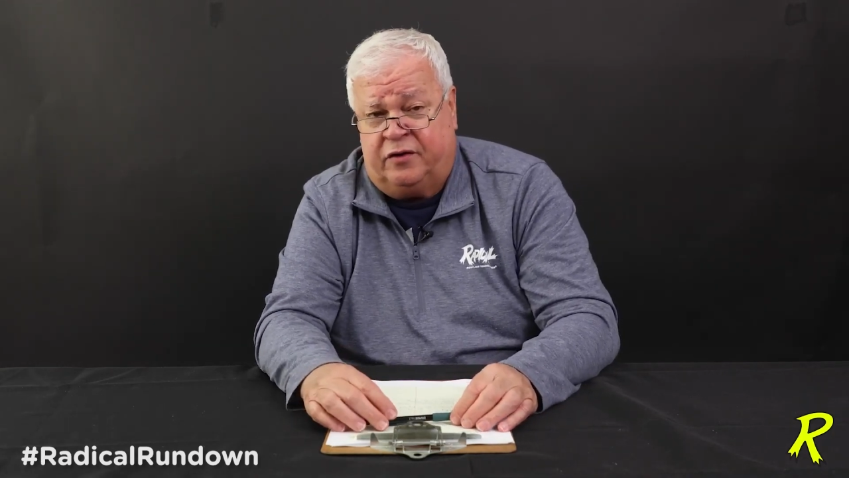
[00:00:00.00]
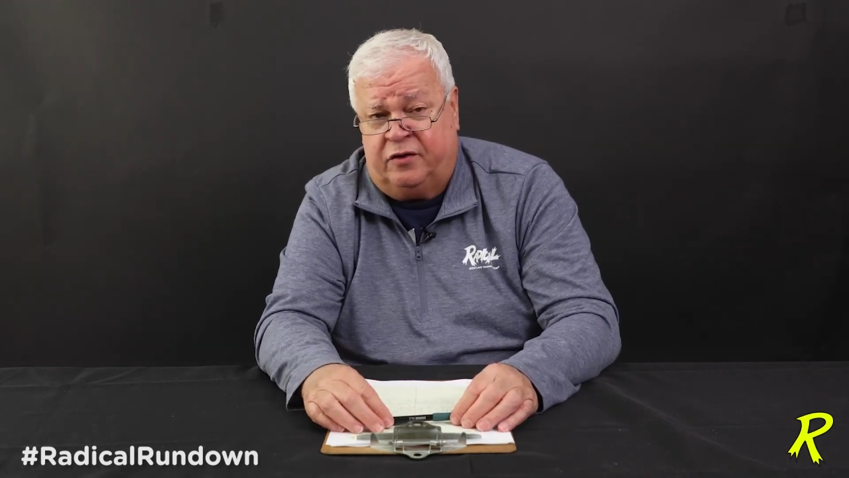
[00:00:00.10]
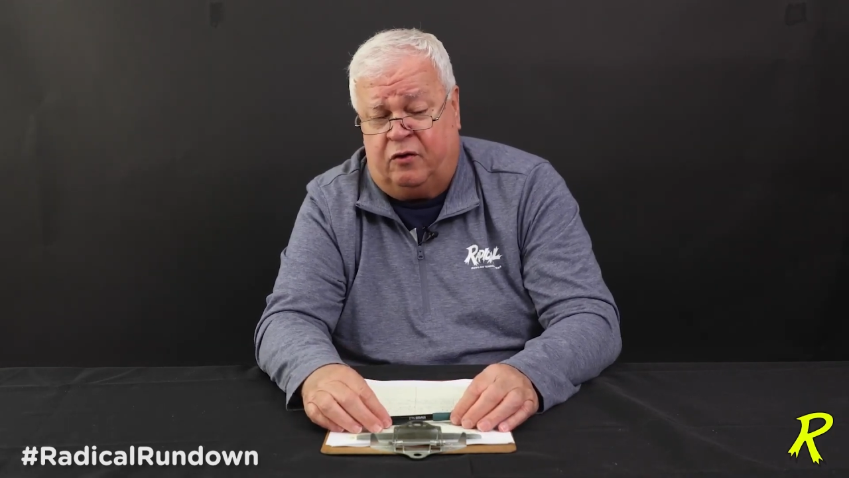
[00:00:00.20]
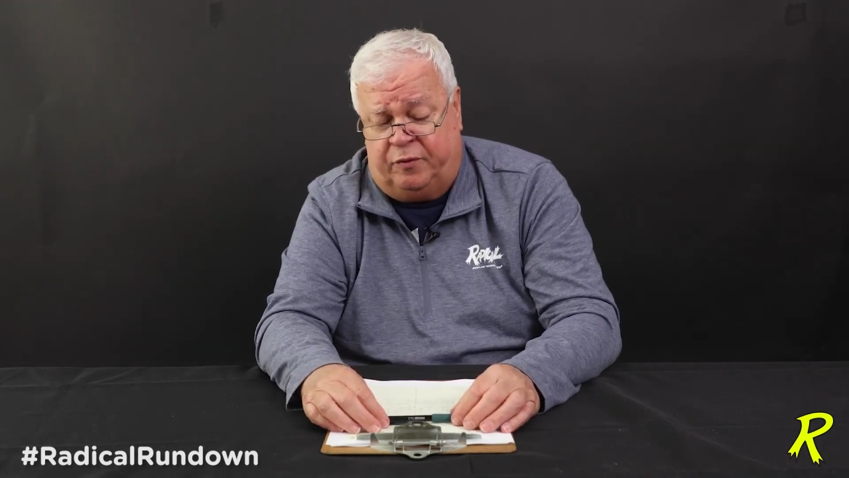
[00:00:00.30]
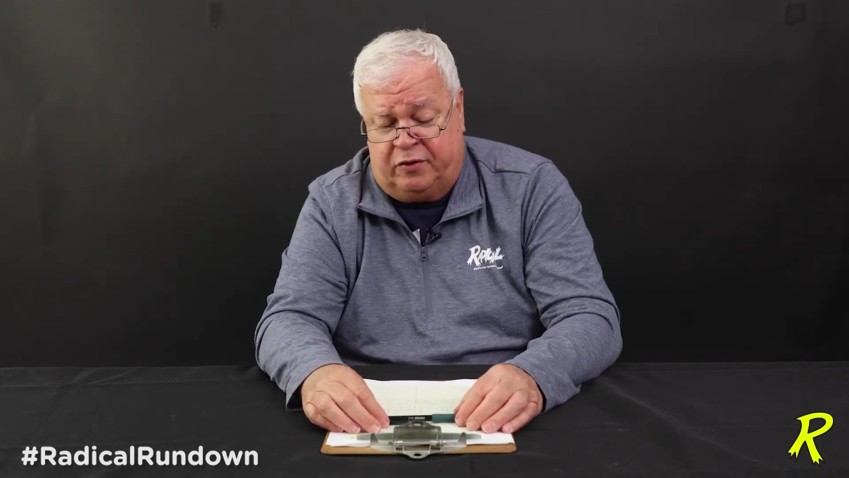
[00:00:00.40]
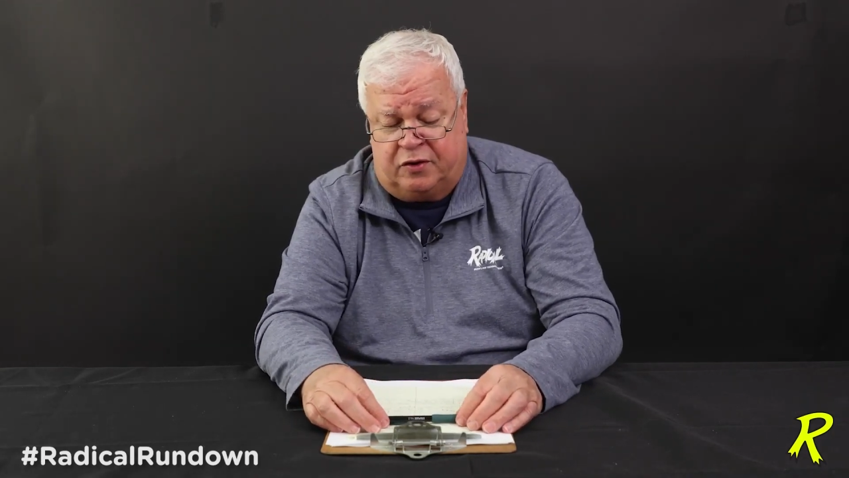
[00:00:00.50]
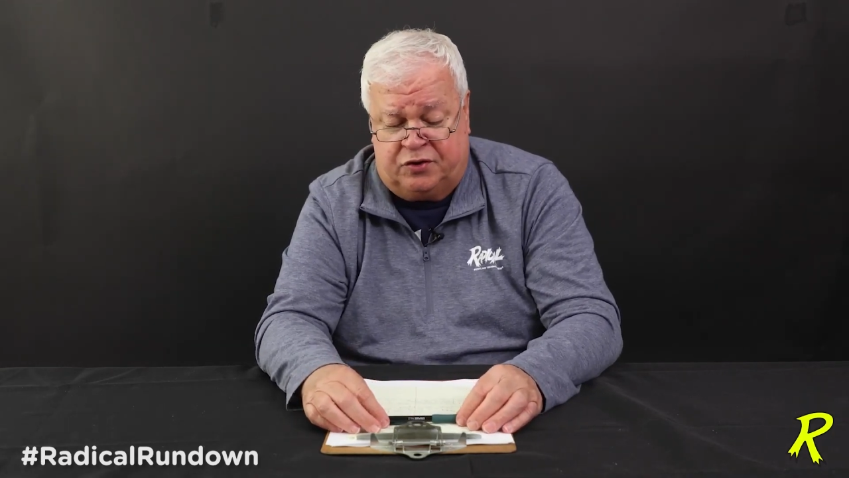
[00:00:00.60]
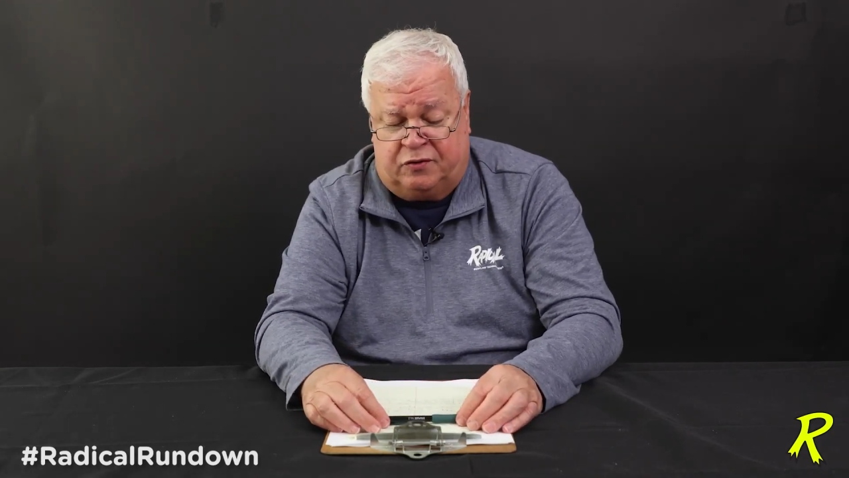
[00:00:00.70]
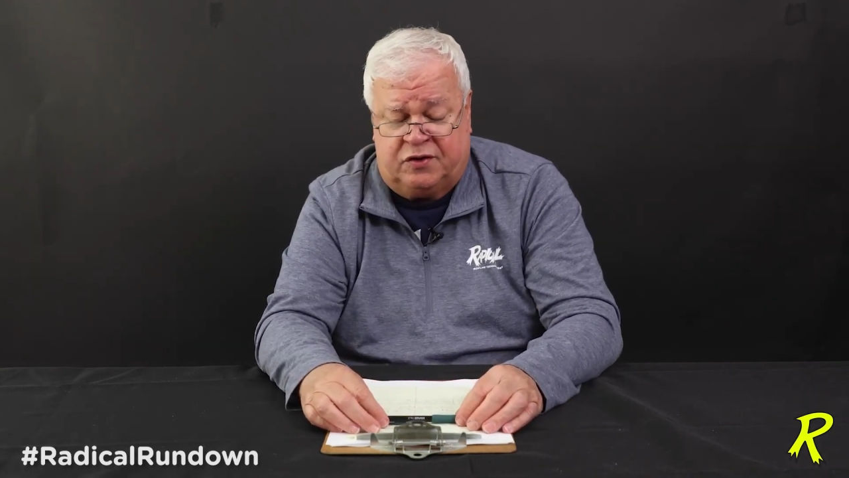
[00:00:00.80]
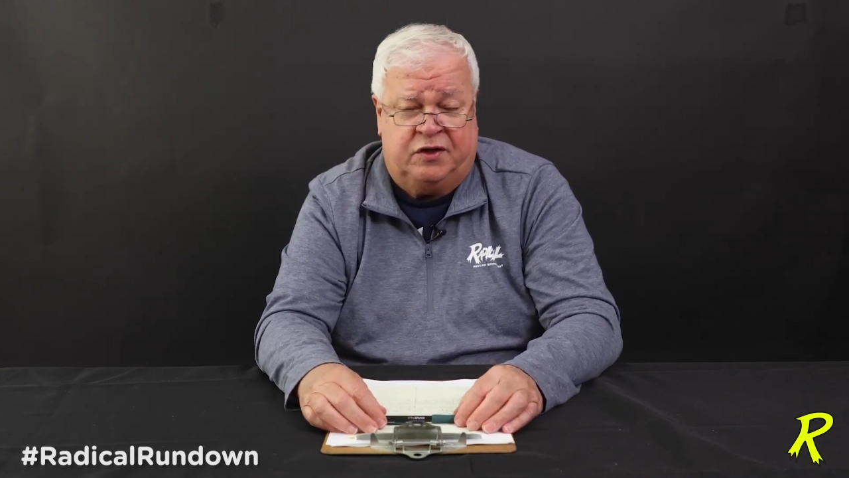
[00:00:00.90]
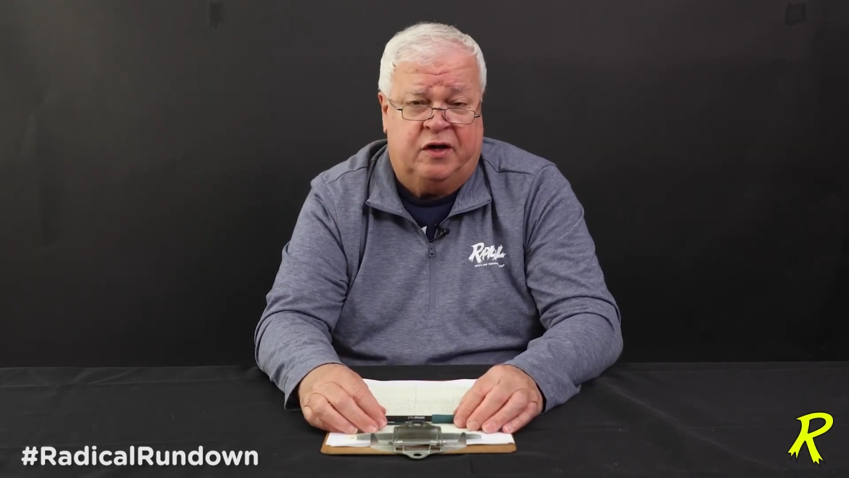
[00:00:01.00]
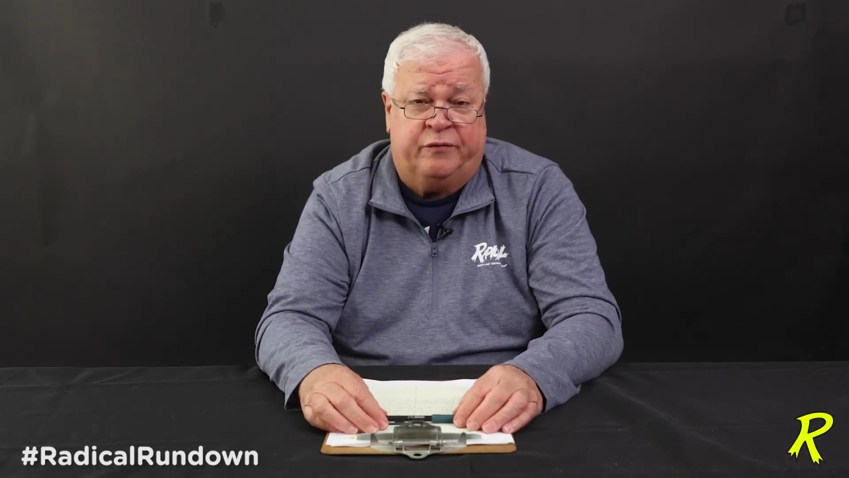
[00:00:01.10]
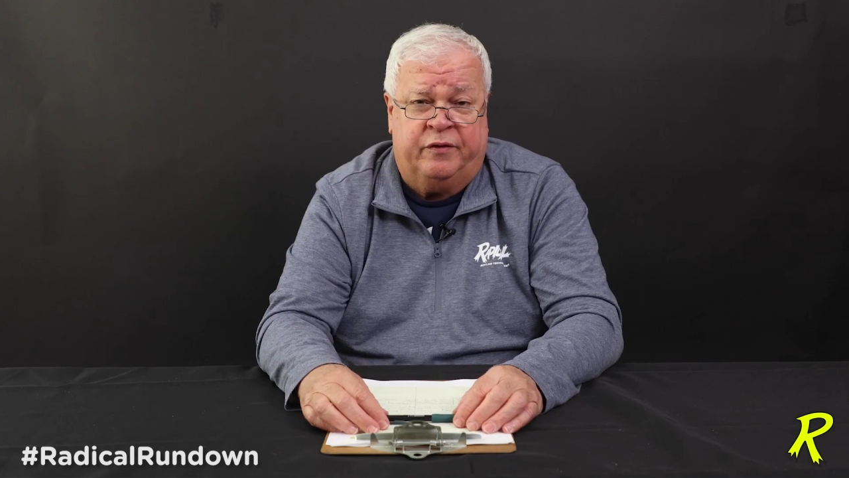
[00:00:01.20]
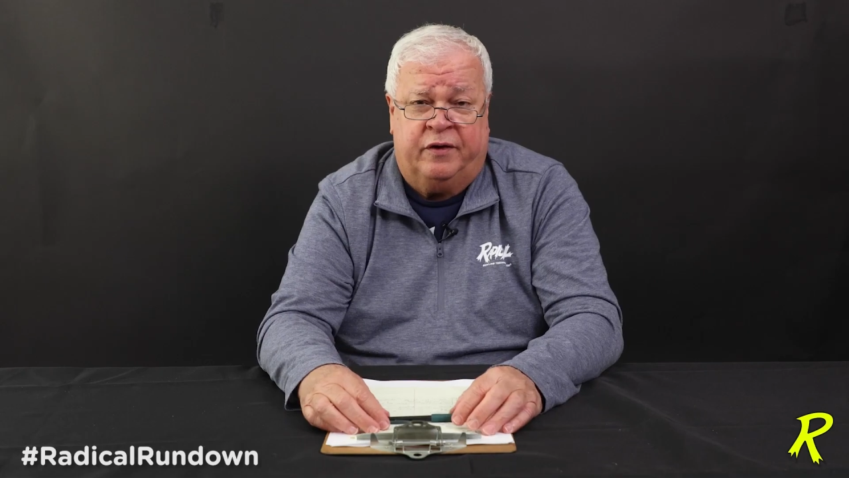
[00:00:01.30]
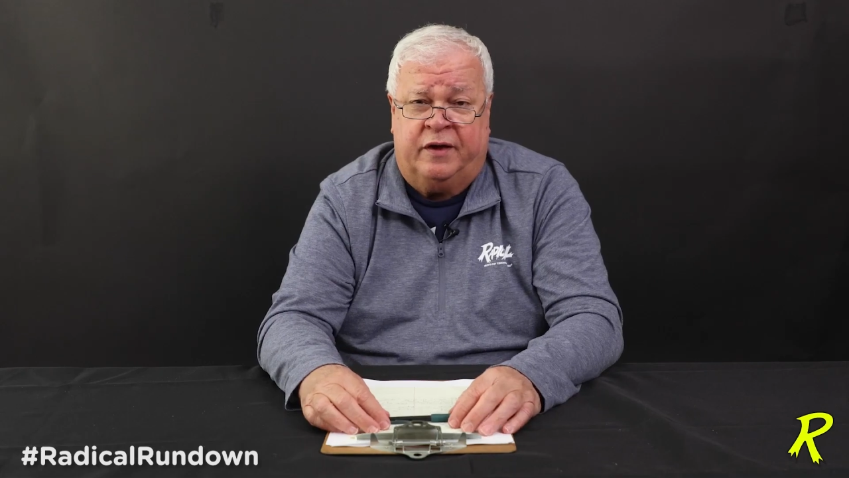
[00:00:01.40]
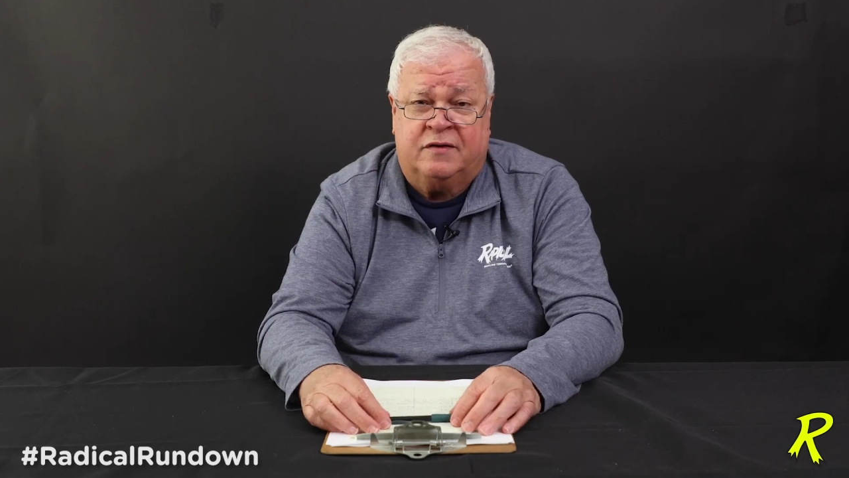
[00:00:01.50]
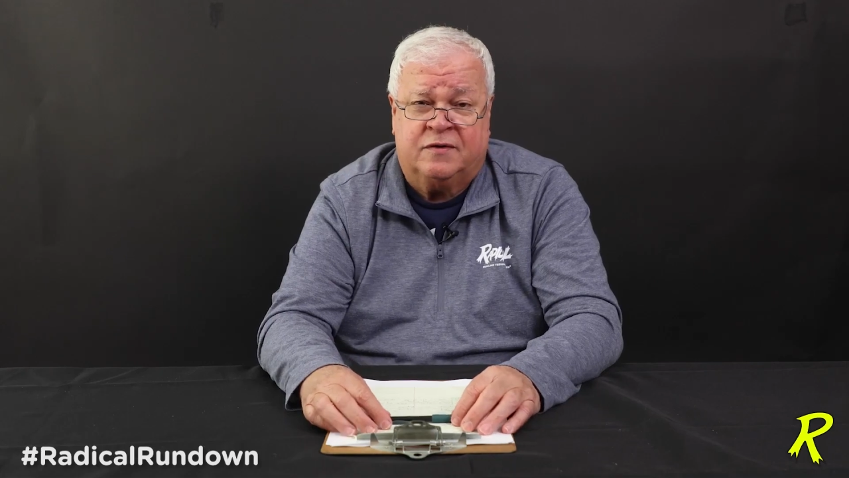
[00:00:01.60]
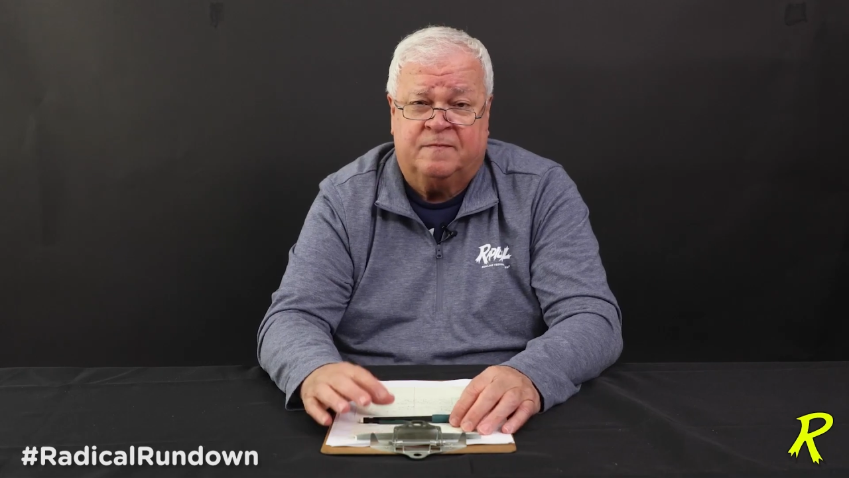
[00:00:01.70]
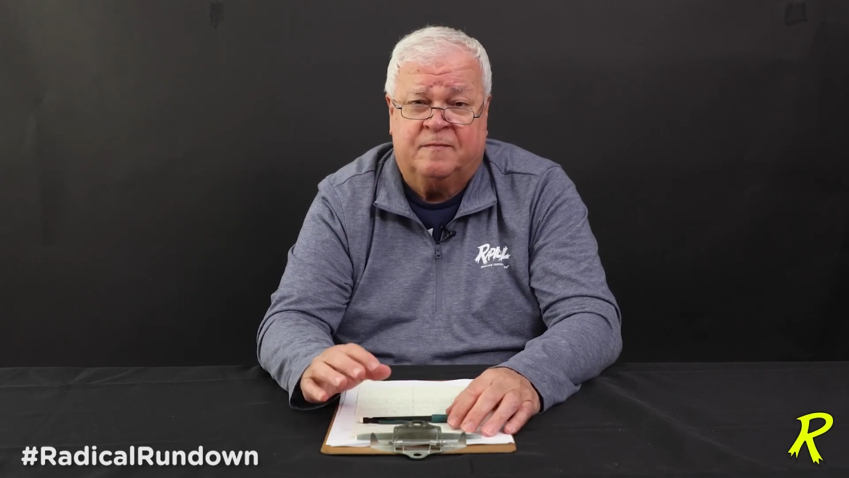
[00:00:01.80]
to do because you'll see different things.